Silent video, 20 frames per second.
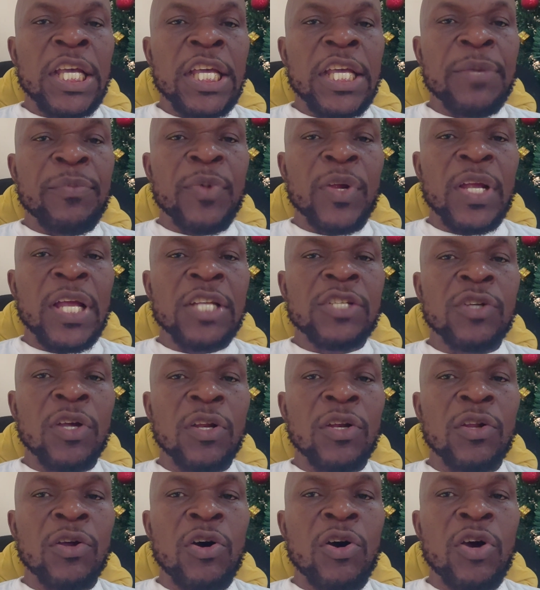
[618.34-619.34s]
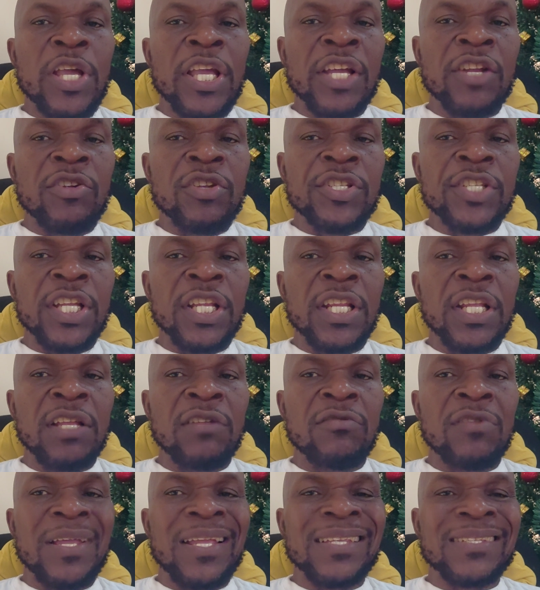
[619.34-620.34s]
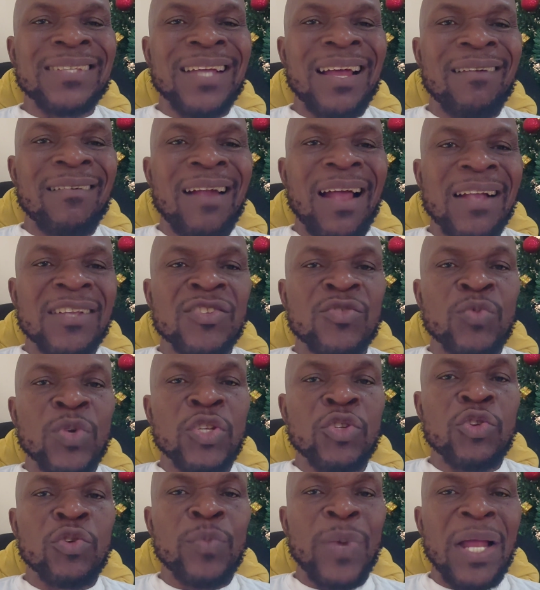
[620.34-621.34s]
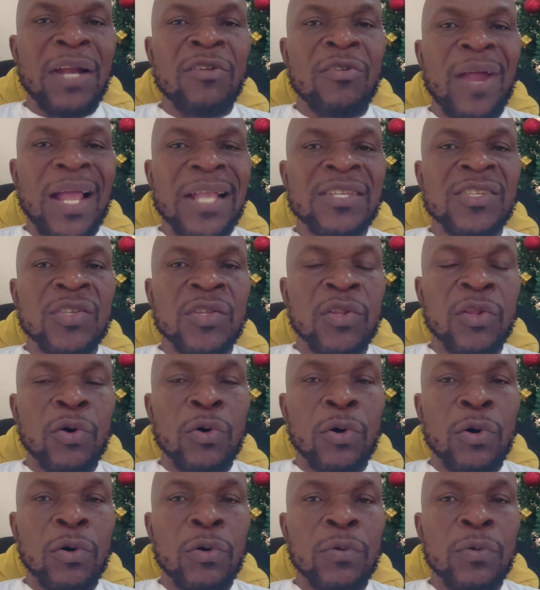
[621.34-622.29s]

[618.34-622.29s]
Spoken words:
Immigration law increasingly interacts with human rights law.